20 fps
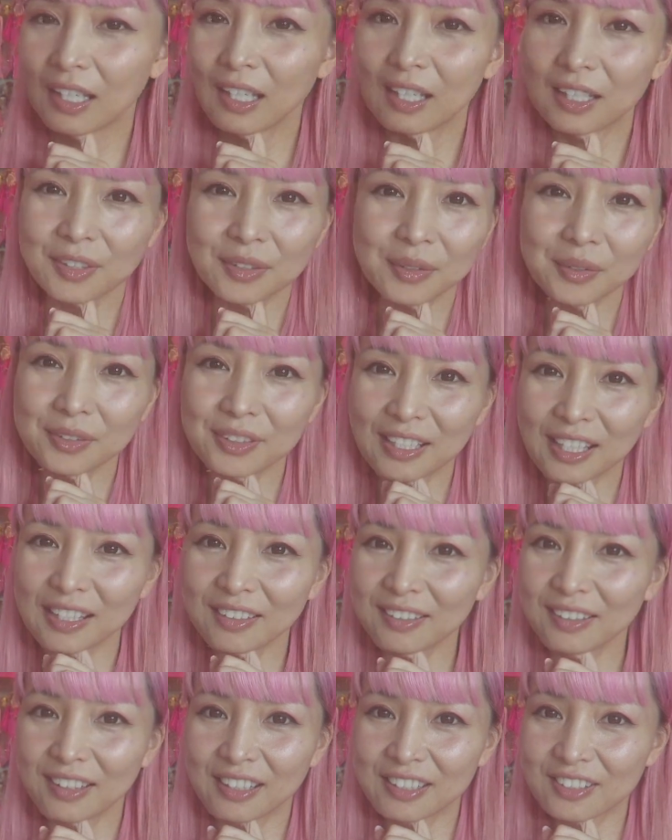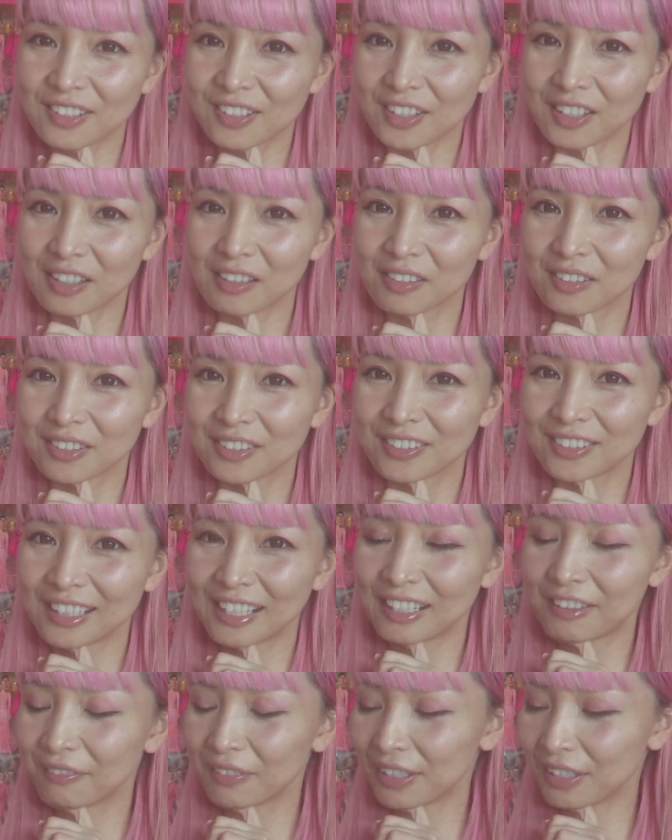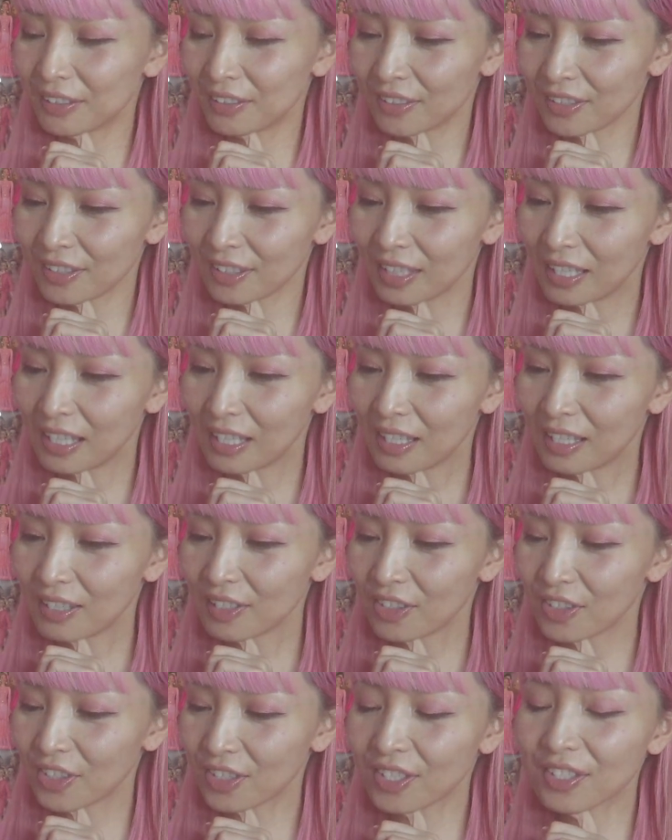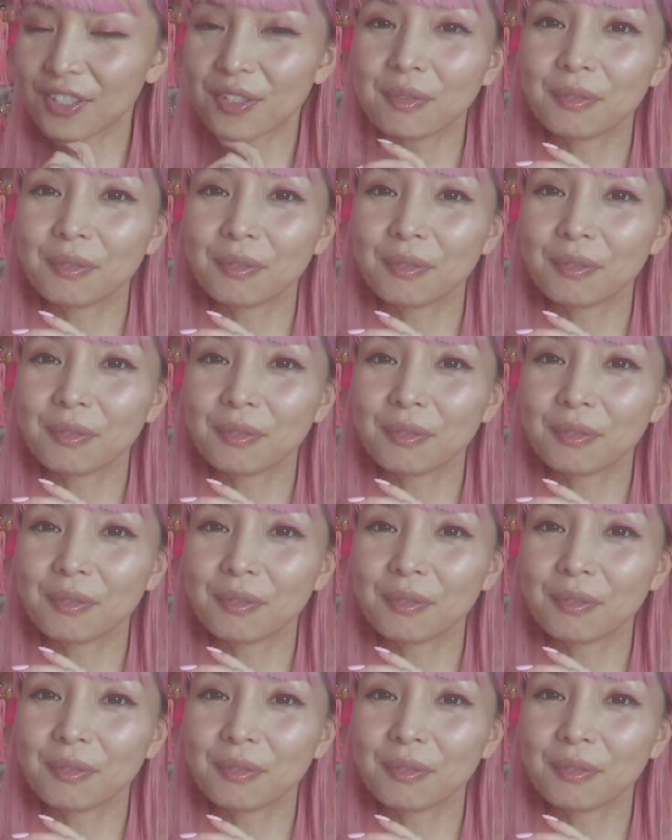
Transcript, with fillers: had to get this girl today because she's